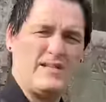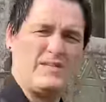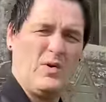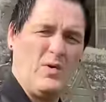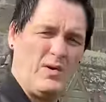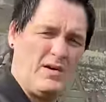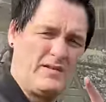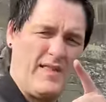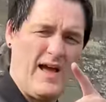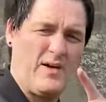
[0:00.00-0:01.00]
next
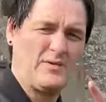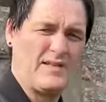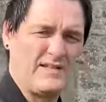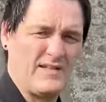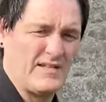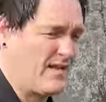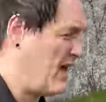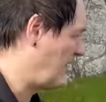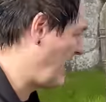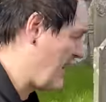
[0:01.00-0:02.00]
door to the house that's the
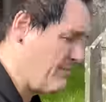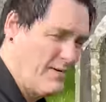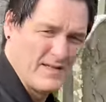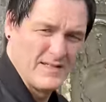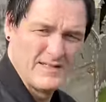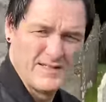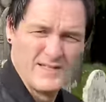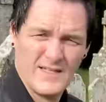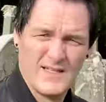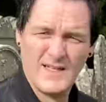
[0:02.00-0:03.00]
slaughtered lamb.
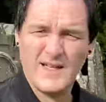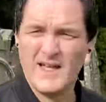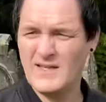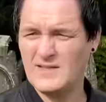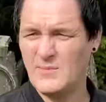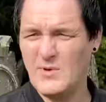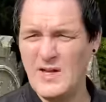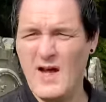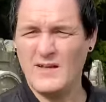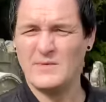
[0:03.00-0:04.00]
And it's
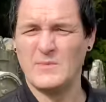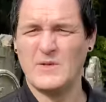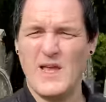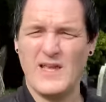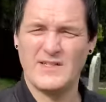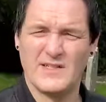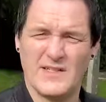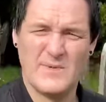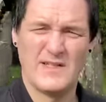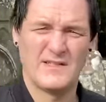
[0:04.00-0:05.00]
a pretty awesome
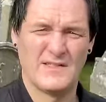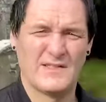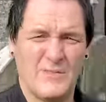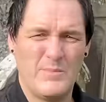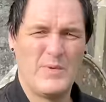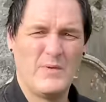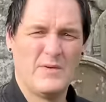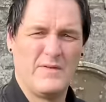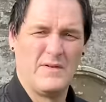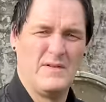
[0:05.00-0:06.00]
location. I mean, this is a
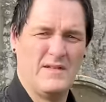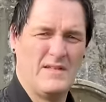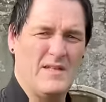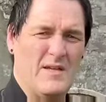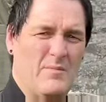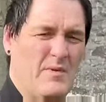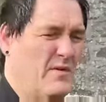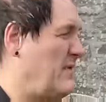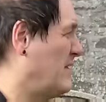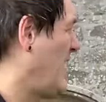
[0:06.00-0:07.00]
beautiful,
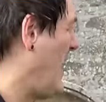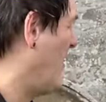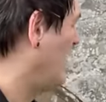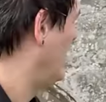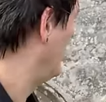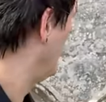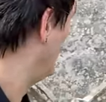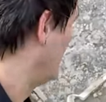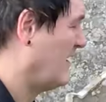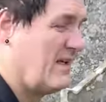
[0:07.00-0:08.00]
beautiful town.
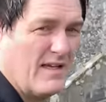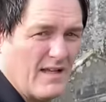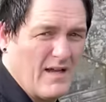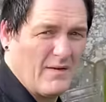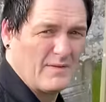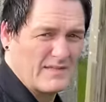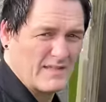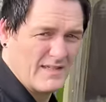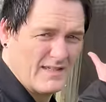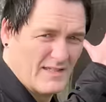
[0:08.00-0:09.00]
And
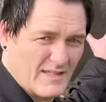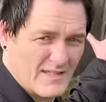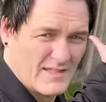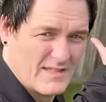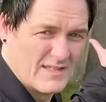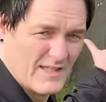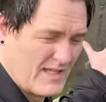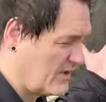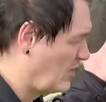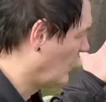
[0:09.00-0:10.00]
obviously a
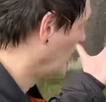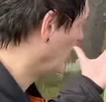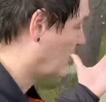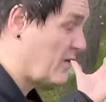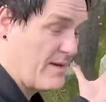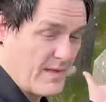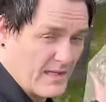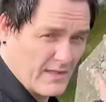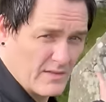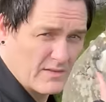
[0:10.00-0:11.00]
cool,
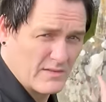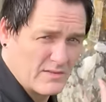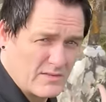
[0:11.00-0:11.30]
creepy